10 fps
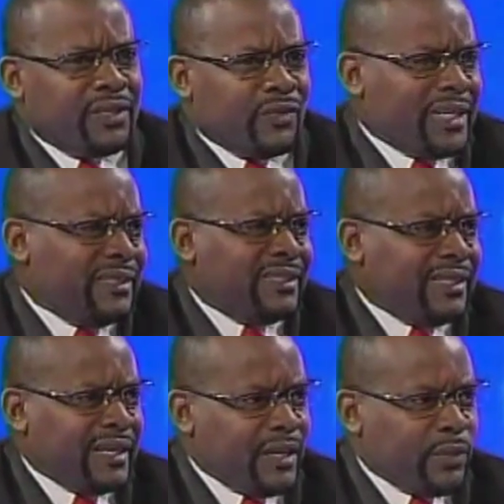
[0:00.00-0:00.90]
Why is he still
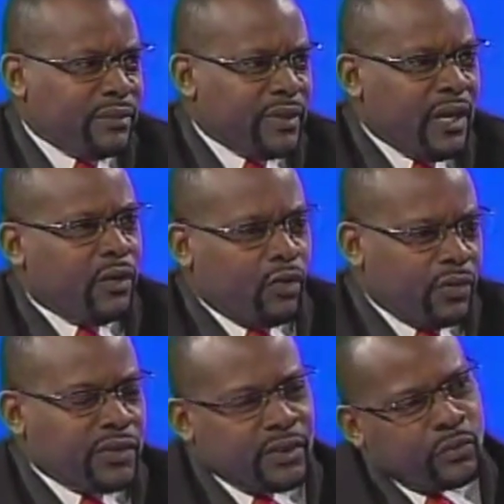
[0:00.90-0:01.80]
liming? All of a
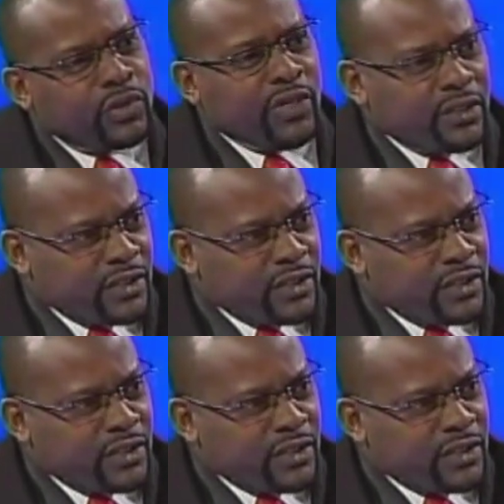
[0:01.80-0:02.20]
sudden, we're trying to change him.